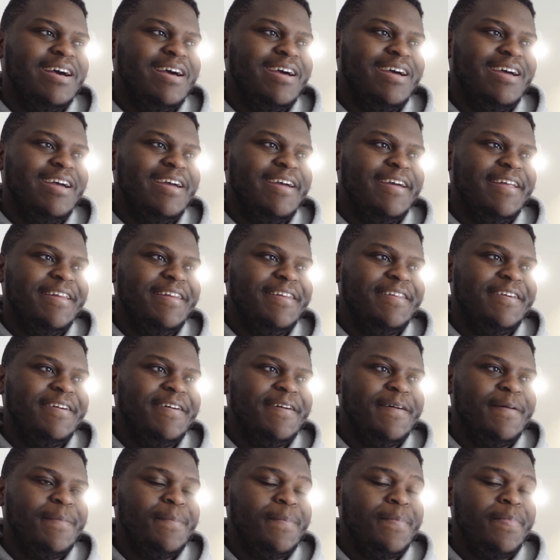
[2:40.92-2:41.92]

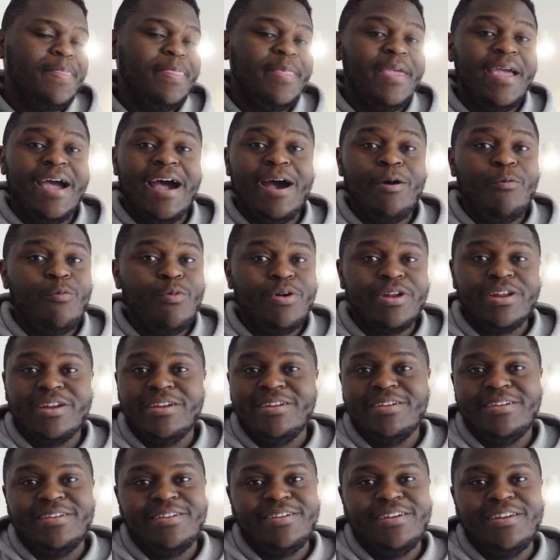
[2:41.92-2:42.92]
And yeah, I
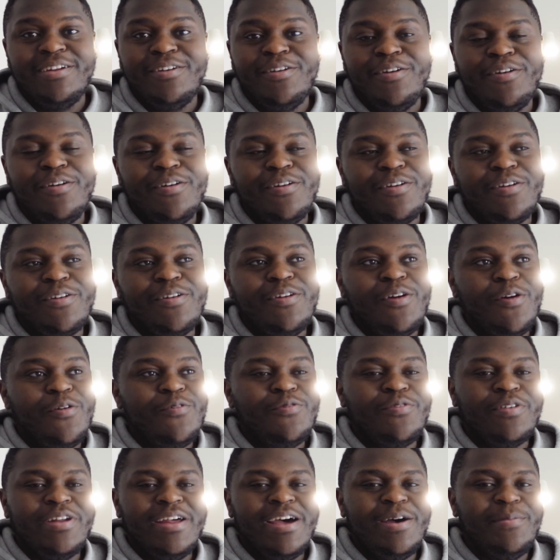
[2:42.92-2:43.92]
wouldn't go
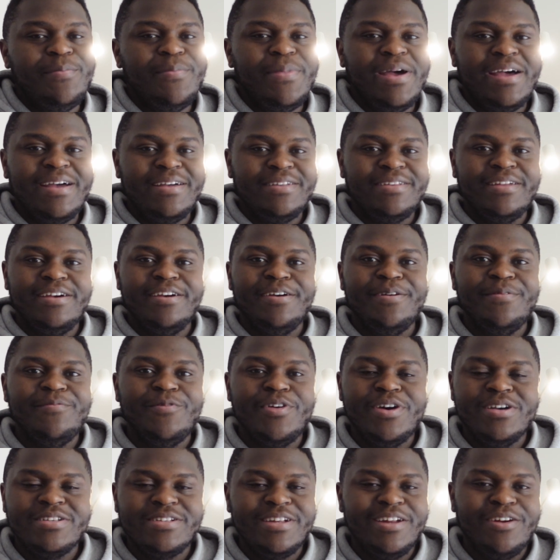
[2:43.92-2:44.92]
for that matte
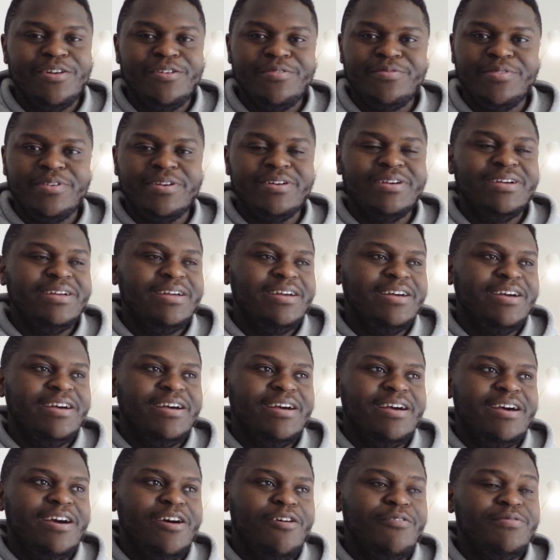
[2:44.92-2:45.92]
version they offer.
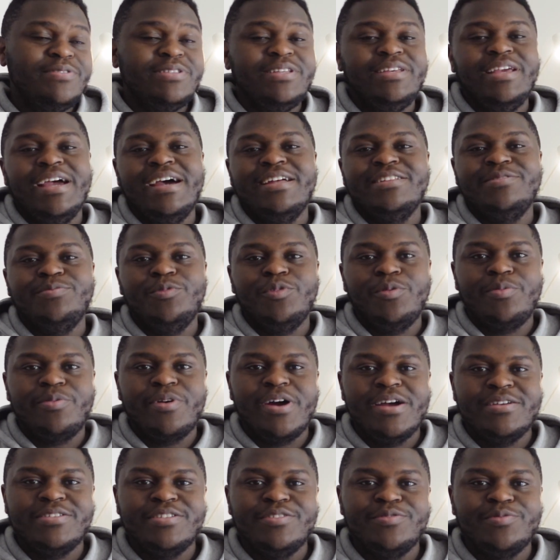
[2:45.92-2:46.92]
Obviously it adds more
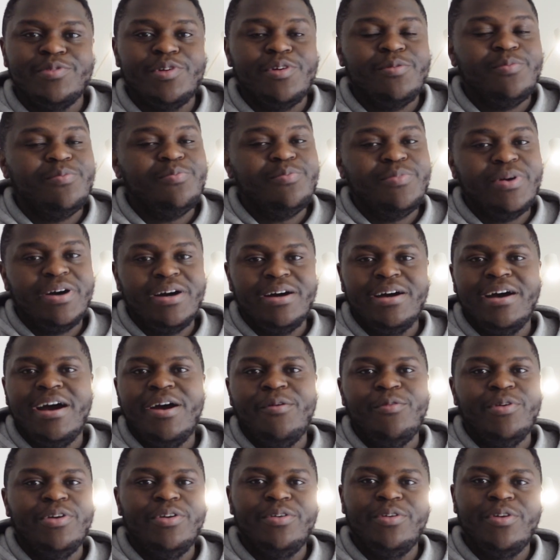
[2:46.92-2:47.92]
price as well, but I
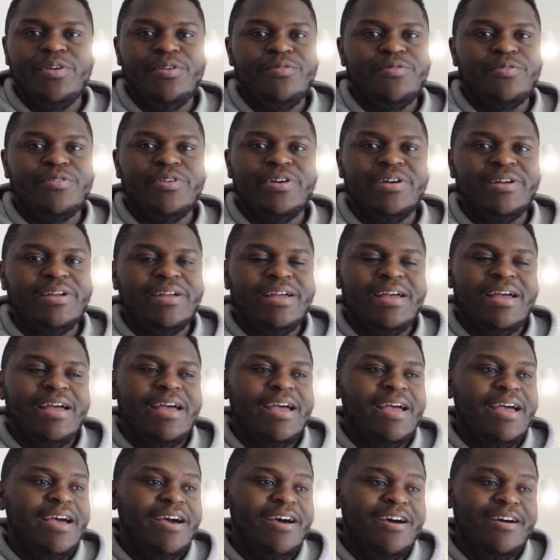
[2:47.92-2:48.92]
wouldn't go for it.
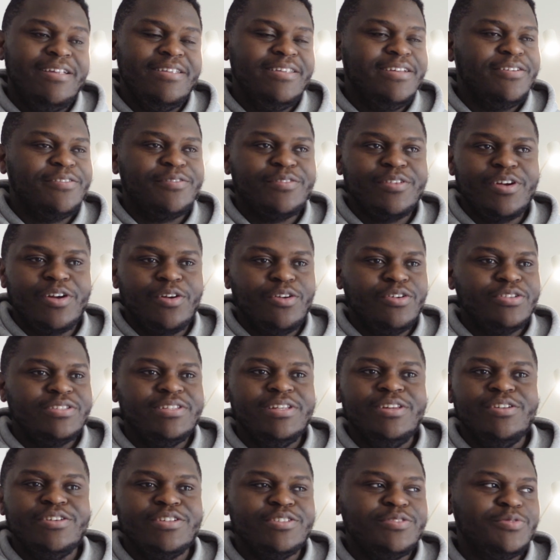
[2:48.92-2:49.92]
The glossy
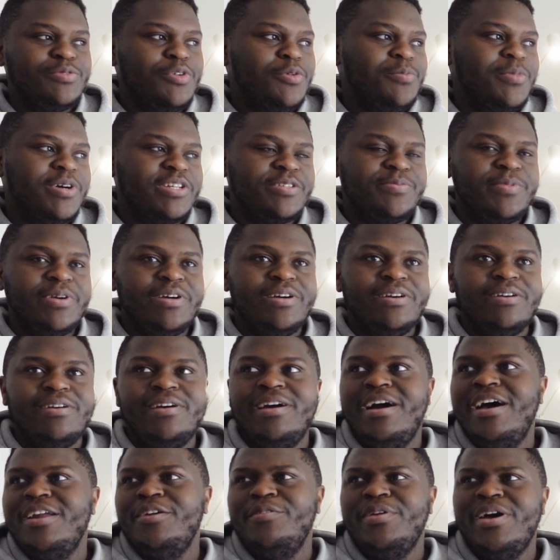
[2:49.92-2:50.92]
looks so much better.
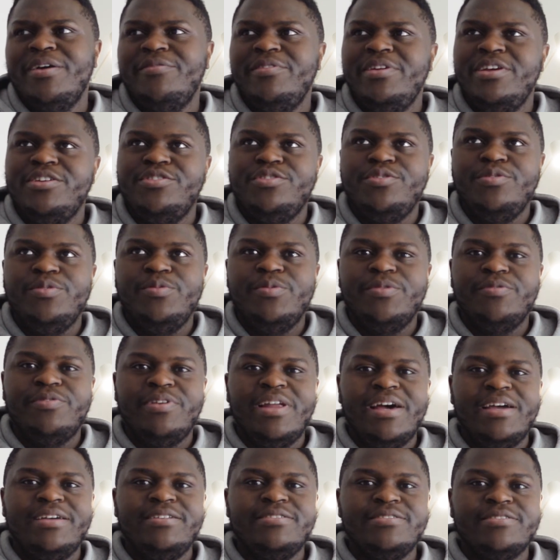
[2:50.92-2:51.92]
I don't have an issue with
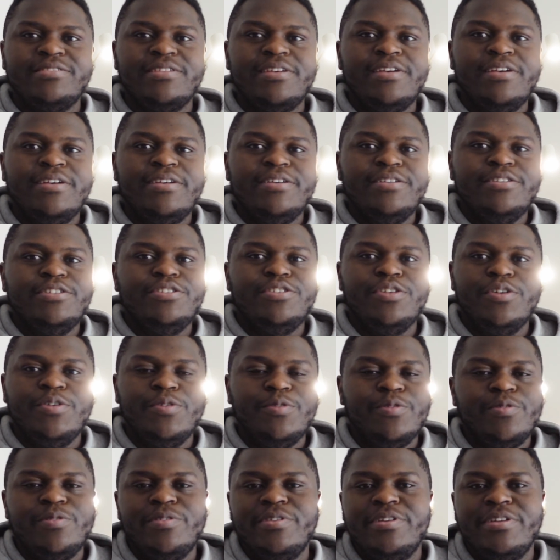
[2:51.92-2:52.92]
lights, so